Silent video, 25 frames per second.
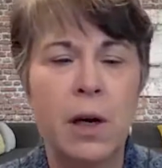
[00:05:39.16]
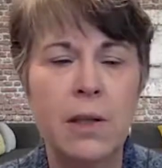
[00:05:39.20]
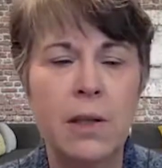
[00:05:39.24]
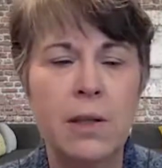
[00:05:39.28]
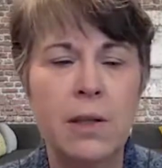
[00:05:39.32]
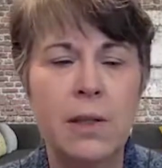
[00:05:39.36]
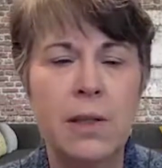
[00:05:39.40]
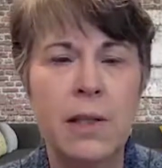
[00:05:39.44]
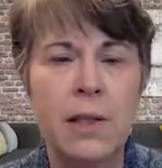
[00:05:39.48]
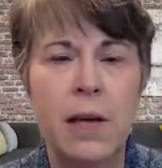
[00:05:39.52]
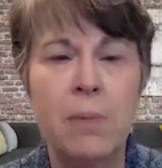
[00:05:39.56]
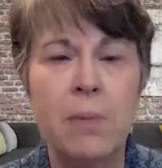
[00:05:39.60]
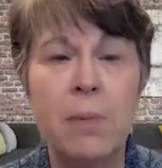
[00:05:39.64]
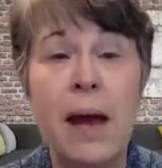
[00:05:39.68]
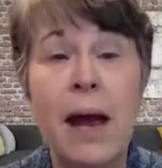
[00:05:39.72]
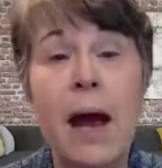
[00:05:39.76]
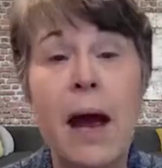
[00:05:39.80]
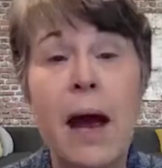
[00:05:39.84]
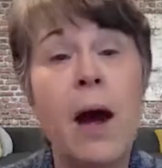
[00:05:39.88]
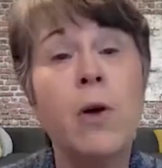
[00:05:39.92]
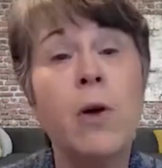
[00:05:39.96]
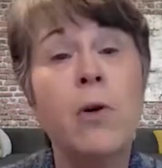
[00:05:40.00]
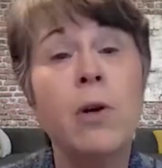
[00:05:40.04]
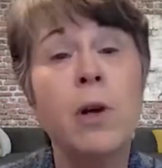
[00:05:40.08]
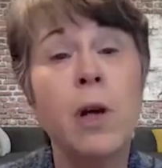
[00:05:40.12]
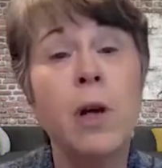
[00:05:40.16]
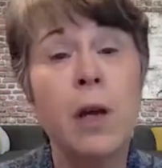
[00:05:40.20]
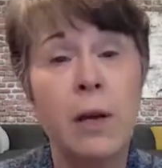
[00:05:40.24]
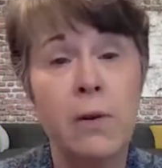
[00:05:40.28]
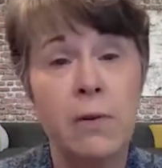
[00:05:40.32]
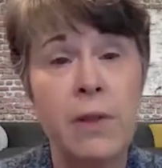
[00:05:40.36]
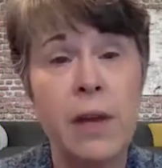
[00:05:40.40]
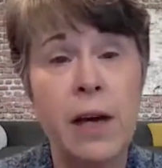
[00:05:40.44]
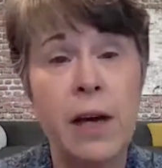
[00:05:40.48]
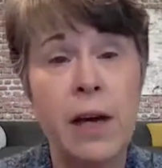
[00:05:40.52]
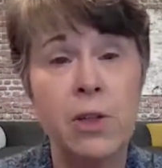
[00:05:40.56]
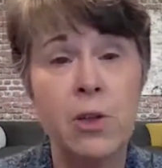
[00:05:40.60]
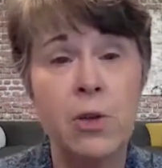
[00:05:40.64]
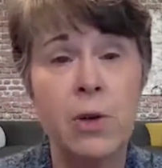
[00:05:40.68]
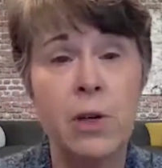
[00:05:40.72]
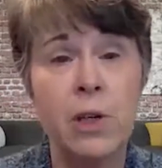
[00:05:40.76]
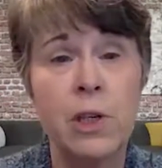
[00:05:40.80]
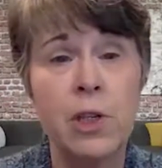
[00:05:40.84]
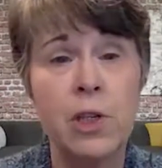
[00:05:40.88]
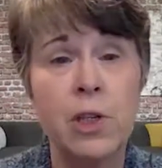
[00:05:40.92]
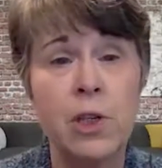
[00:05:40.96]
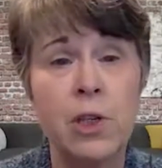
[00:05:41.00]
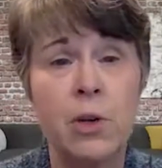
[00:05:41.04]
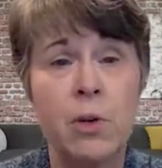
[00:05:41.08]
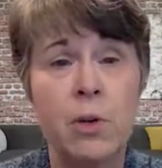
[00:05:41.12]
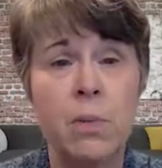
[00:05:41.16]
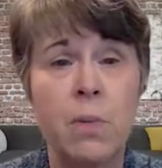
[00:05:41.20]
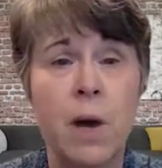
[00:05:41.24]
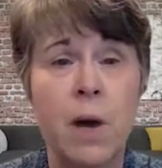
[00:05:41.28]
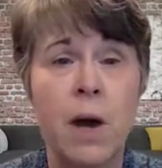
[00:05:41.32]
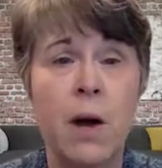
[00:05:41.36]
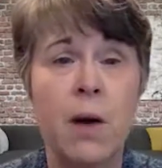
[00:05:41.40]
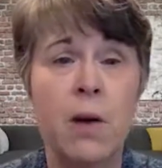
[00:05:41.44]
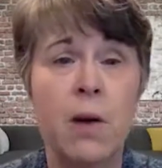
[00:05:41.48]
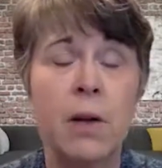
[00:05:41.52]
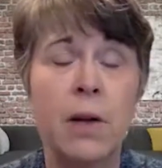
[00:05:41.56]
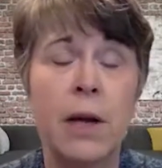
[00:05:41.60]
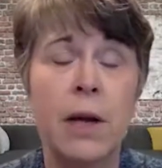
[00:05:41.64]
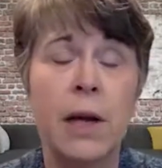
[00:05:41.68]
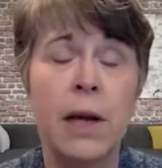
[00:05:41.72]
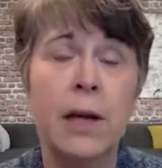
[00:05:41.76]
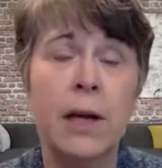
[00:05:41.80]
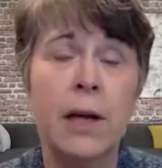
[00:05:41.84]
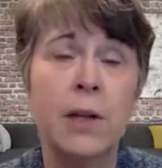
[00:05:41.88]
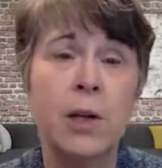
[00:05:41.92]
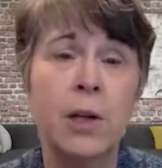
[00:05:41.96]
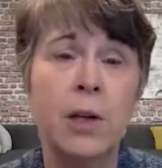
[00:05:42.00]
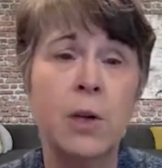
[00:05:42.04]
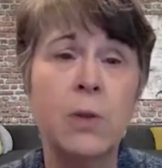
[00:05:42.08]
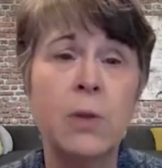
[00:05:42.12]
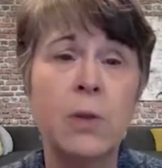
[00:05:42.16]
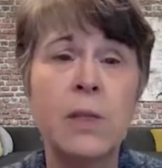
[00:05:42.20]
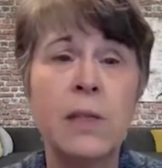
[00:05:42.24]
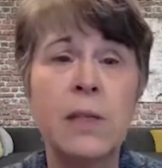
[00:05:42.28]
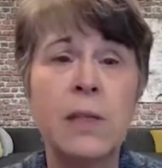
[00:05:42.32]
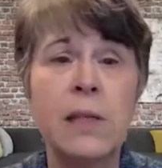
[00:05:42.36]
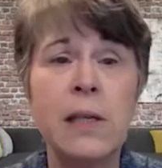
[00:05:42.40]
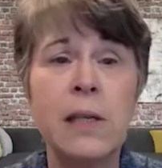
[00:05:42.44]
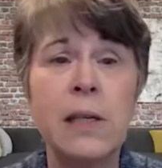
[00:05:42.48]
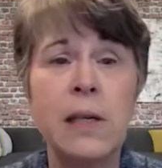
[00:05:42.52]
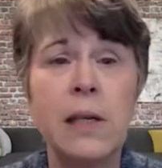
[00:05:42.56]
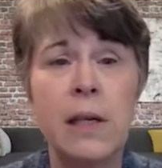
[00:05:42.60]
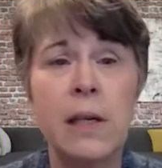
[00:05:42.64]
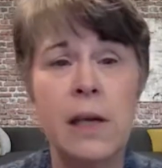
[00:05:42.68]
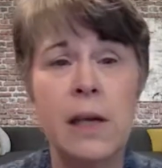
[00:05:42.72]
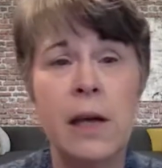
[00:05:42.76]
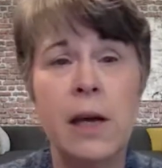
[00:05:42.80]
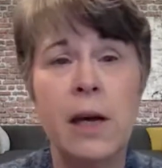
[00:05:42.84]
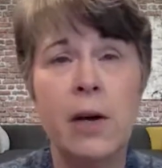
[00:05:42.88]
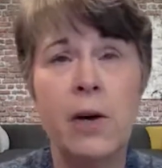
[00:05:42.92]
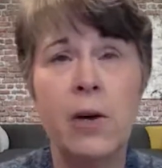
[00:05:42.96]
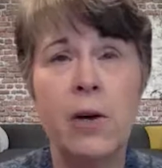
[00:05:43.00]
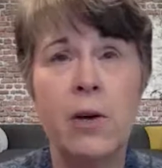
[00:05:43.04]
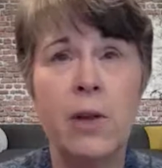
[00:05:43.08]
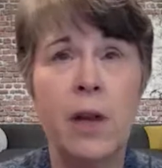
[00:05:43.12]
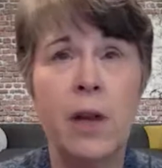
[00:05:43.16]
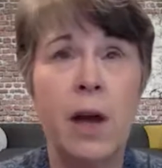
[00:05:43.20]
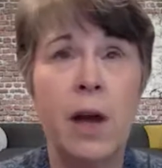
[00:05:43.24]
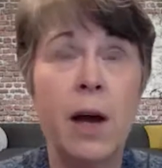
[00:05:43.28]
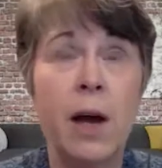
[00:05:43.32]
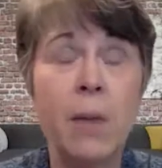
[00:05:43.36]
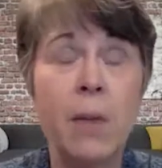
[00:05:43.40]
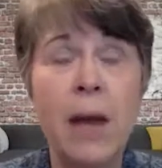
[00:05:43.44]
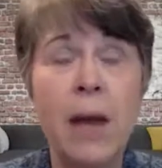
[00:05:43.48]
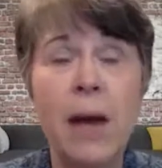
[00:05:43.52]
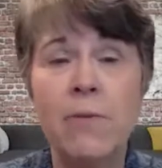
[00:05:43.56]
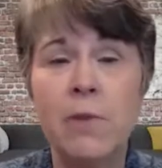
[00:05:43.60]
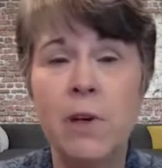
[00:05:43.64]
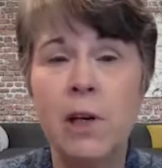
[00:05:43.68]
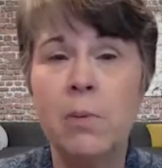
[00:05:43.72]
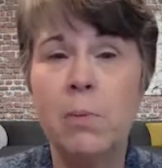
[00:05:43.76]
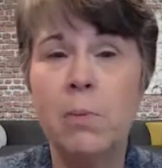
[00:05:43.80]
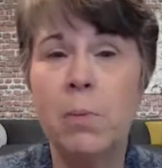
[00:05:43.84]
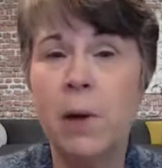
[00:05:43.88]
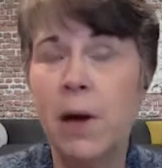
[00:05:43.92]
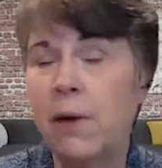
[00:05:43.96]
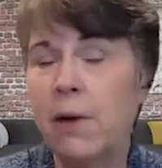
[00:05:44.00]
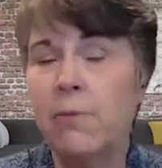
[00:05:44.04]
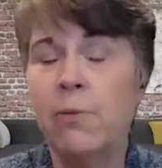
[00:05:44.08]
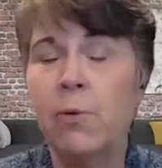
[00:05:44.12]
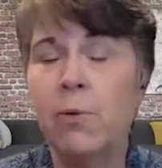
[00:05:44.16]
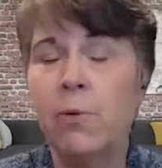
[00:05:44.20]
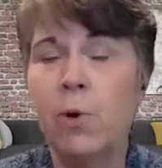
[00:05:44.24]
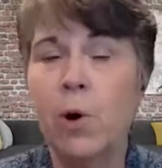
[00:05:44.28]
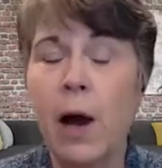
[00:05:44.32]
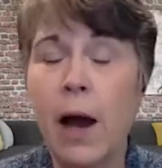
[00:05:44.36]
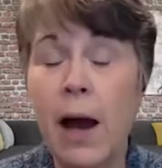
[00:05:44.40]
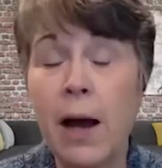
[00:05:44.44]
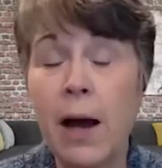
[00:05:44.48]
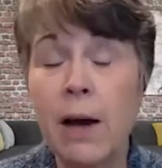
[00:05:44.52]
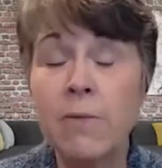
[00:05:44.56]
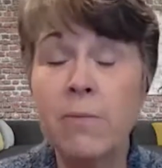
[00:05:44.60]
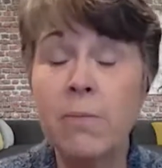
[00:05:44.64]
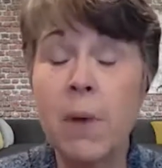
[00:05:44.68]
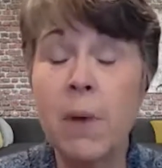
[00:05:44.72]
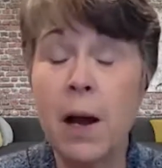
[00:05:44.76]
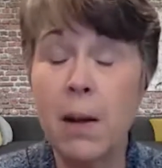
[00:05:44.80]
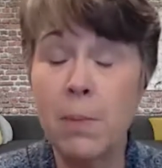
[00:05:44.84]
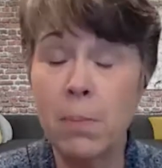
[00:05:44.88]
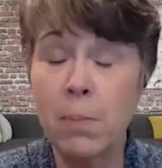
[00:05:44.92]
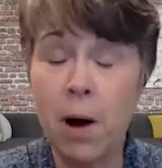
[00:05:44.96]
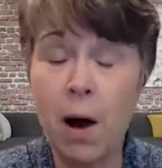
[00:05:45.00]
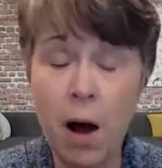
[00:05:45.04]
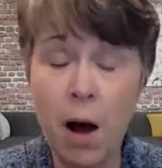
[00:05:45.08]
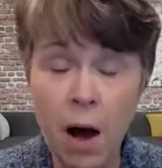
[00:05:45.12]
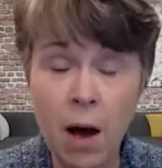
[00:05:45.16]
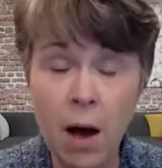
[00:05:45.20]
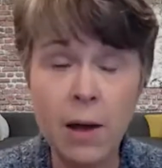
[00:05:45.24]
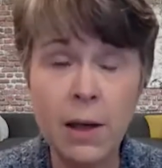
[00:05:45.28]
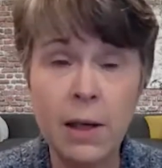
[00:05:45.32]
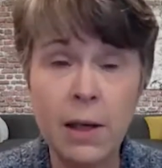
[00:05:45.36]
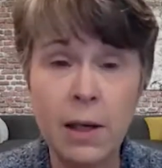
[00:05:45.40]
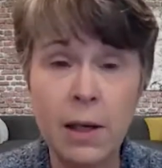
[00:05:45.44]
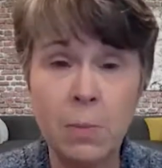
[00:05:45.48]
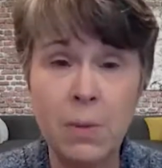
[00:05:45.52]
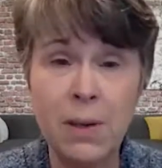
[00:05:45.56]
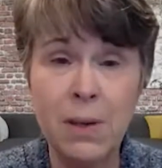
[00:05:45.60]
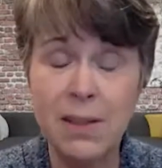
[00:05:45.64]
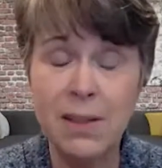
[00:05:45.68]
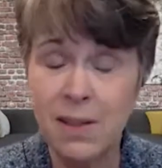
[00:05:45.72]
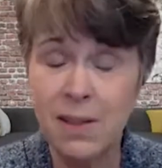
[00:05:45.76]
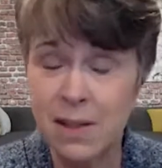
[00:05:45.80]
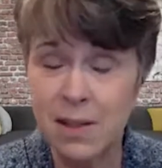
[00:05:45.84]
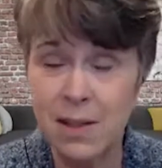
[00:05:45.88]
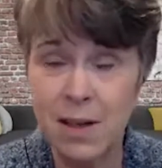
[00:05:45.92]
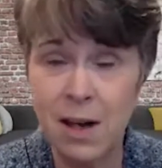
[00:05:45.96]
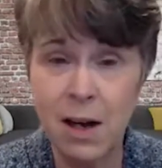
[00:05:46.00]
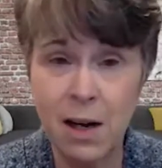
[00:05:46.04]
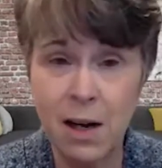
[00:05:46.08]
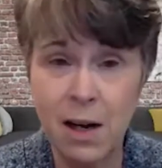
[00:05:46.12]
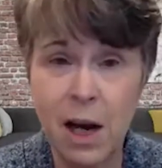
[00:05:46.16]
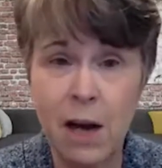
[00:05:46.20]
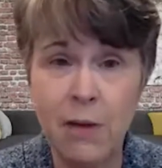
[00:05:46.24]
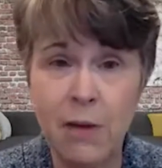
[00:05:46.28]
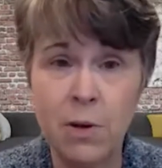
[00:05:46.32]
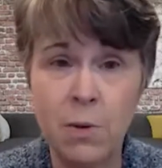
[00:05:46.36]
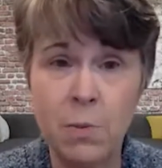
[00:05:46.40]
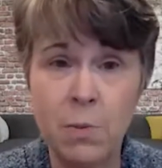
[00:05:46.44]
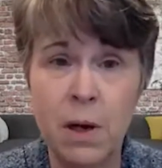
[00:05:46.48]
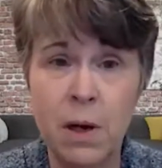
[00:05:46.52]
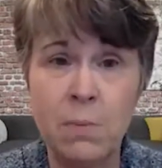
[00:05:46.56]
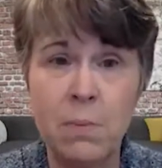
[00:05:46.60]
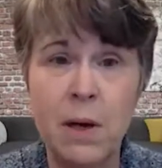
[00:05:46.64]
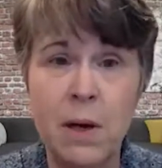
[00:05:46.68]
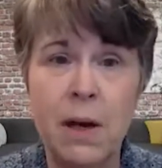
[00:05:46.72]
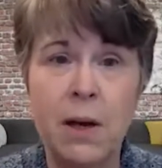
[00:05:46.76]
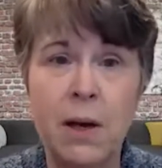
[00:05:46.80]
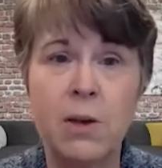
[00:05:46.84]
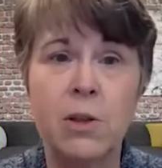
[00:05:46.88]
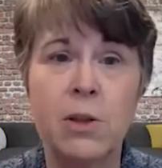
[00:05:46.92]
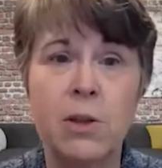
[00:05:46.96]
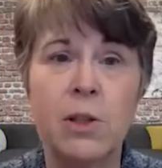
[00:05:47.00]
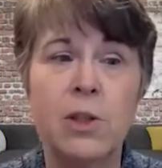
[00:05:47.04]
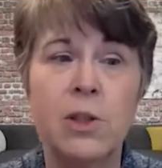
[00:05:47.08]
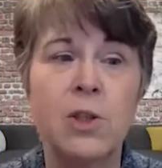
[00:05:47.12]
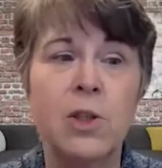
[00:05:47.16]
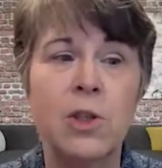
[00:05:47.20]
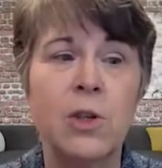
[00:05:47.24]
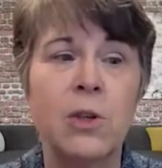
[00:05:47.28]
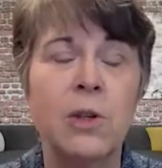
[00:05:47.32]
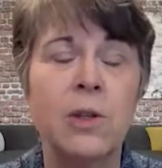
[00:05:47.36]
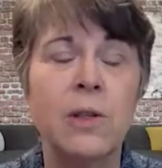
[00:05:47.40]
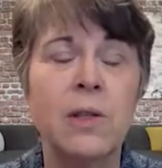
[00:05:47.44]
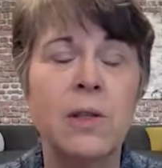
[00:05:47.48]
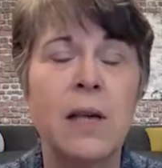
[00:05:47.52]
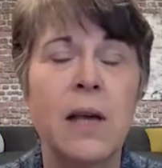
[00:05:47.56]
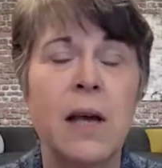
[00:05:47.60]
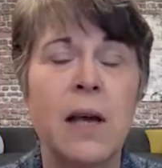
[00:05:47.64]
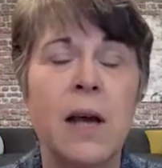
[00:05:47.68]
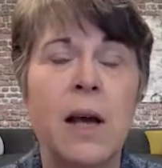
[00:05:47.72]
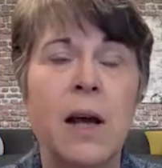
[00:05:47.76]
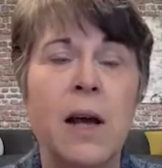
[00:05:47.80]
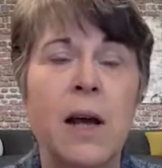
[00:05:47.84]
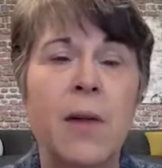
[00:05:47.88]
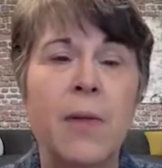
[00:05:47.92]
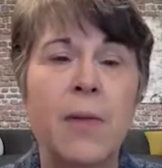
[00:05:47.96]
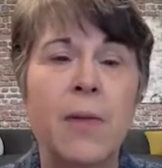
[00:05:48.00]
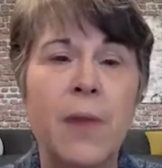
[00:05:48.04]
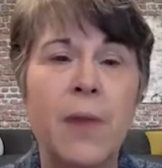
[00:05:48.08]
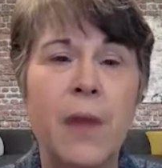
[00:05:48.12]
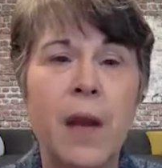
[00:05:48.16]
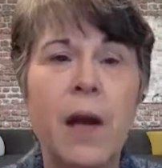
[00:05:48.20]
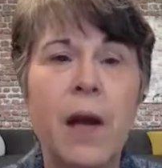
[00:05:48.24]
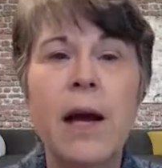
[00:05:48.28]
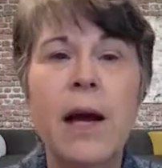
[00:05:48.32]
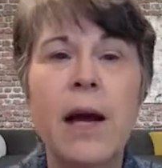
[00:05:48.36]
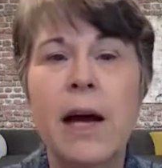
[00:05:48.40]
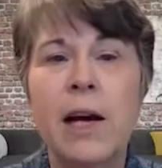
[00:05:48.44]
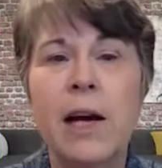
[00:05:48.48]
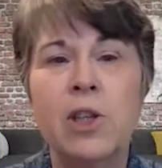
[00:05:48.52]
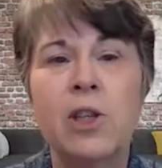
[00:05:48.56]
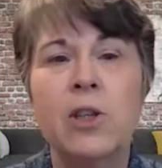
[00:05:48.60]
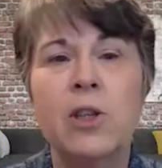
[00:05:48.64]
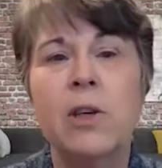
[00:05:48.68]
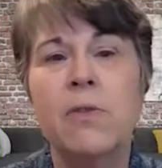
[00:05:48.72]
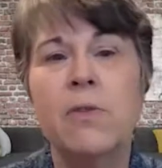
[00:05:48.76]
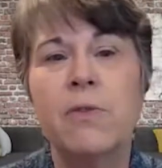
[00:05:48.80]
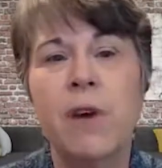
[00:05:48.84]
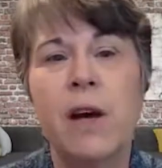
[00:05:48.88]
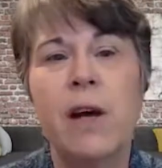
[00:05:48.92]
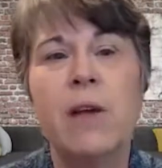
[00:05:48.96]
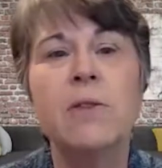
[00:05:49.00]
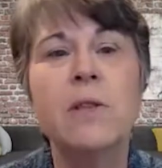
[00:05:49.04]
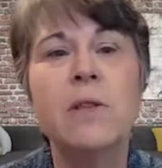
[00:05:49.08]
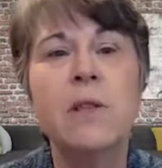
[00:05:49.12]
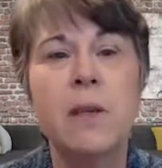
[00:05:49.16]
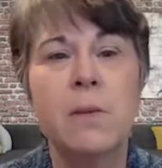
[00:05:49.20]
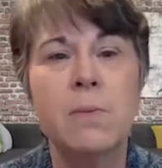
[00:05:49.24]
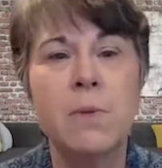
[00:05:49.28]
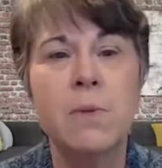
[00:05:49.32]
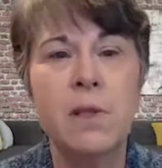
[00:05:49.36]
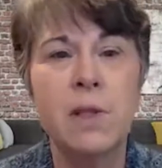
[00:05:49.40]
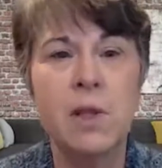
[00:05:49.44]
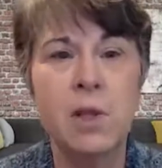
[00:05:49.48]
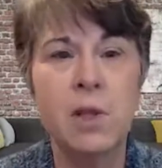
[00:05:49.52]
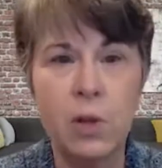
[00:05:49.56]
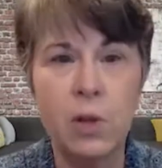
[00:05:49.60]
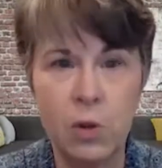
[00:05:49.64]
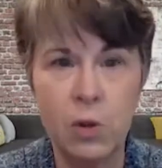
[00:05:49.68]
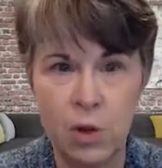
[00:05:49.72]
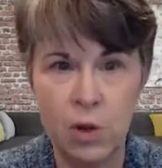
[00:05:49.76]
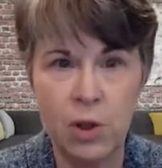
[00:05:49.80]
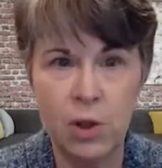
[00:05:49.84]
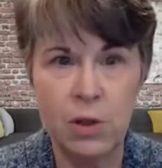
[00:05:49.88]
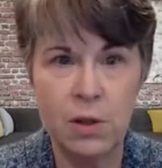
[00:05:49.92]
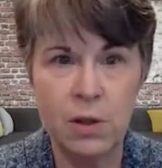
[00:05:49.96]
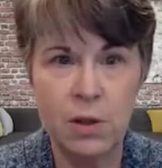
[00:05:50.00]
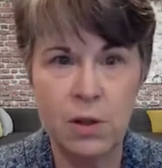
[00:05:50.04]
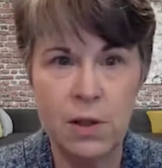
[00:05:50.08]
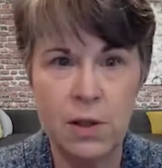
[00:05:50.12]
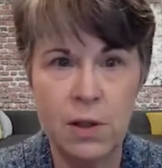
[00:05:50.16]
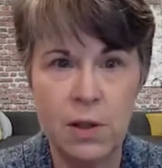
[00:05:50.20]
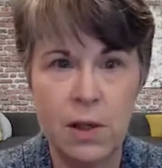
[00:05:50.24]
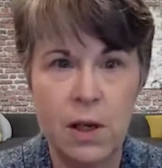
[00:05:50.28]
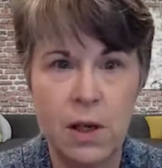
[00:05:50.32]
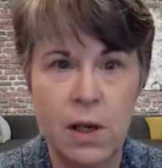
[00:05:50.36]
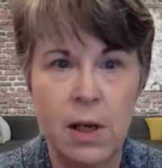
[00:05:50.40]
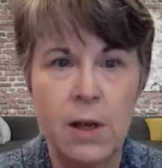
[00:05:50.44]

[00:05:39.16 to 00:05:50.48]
step out of that traditional model and go seek care that I'm having to pay for out of my pocket because it's not covered by medical insurance that I actually found some solutions.